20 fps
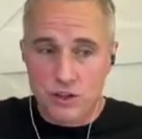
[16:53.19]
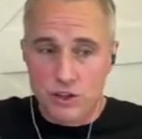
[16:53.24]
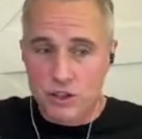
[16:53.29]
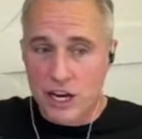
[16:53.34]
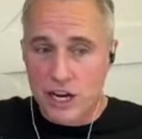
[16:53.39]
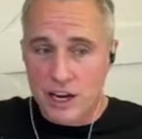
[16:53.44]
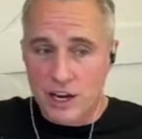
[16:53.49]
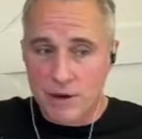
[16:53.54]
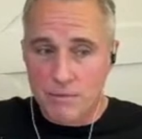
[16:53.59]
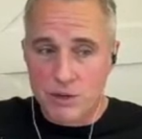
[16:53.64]

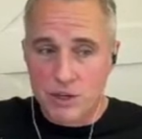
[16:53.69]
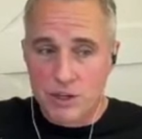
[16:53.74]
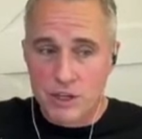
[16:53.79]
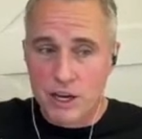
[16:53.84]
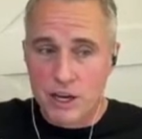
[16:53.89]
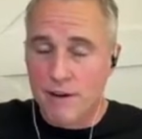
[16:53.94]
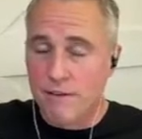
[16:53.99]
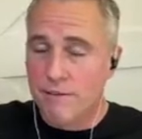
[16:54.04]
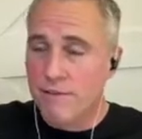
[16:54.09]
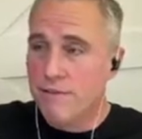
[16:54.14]
Jacob
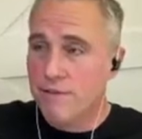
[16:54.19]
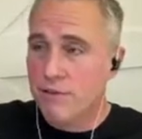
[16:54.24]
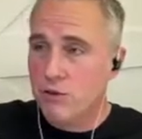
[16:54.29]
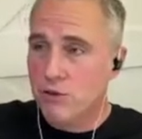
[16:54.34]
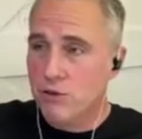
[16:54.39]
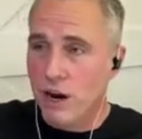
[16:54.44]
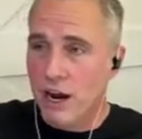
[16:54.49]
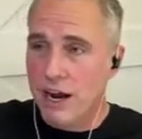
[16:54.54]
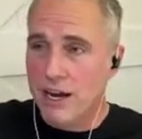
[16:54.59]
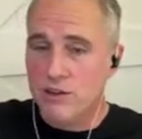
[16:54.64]
Schiff
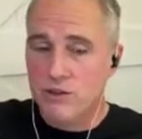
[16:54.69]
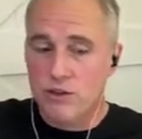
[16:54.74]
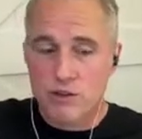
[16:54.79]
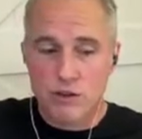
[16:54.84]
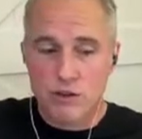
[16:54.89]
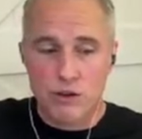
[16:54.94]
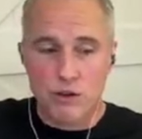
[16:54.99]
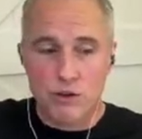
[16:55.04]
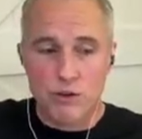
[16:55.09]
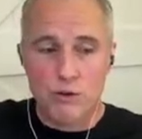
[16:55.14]

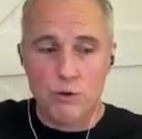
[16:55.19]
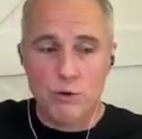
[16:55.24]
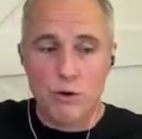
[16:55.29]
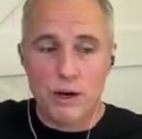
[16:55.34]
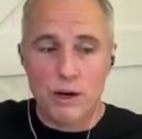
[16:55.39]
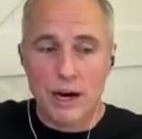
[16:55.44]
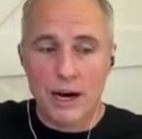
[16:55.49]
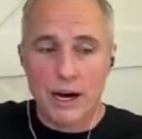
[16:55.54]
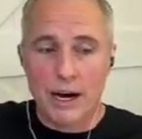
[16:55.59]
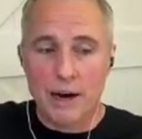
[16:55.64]
tries
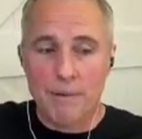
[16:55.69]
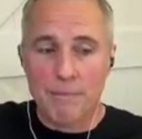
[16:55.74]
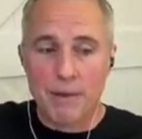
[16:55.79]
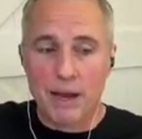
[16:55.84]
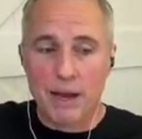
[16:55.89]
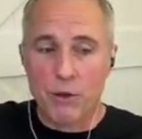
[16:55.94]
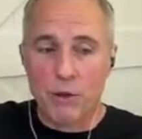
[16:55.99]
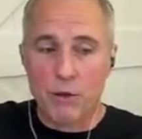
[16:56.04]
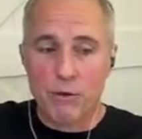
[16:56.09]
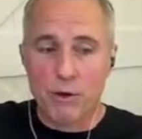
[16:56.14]
to
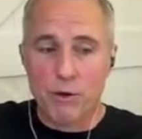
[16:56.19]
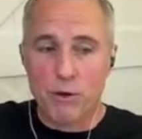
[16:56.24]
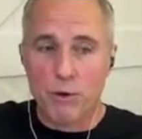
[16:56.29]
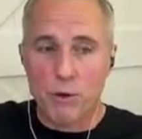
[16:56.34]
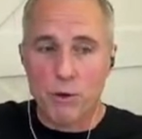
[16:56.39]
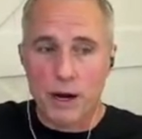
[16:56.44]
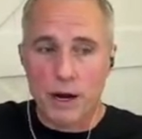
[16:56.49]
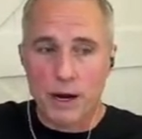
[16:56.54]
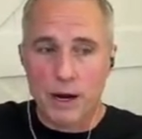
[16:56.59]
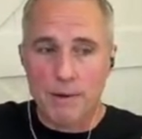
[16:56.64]
um,
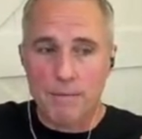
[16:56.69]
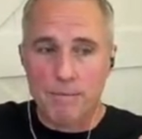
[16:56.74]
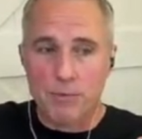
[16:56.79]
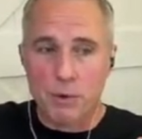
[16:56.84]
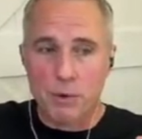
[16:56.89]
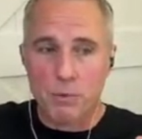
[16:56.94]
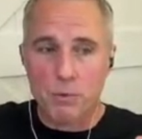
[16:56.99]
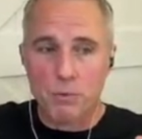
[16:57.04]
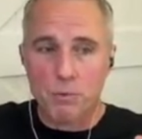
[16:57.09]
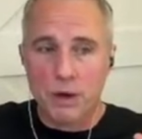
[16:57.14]
through
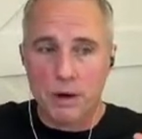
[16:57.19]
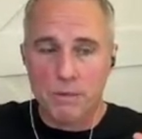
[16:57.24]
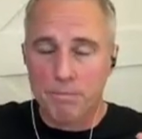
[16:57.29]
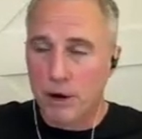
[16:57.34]
um,